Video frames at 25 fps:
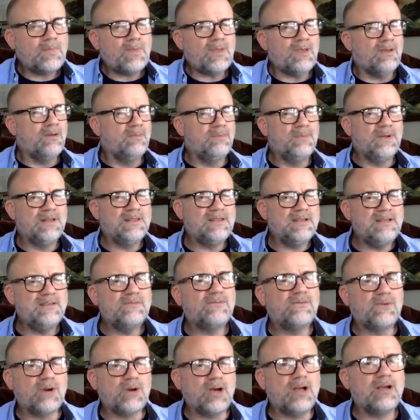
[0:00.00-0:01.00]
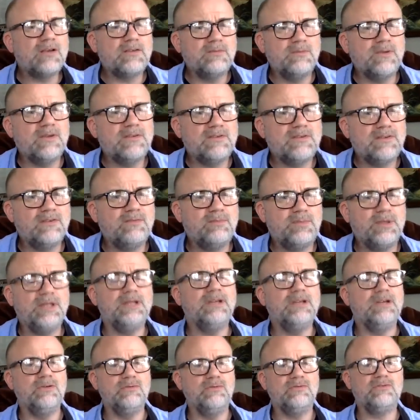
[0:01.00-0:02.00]
But these frogs must have
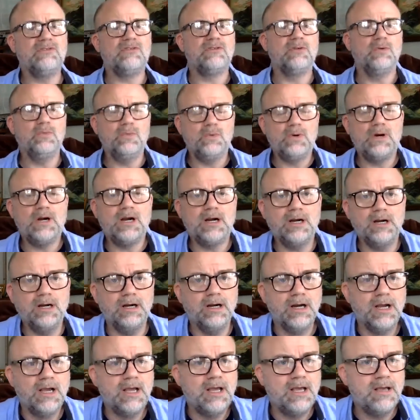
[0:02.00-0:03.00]
been used to water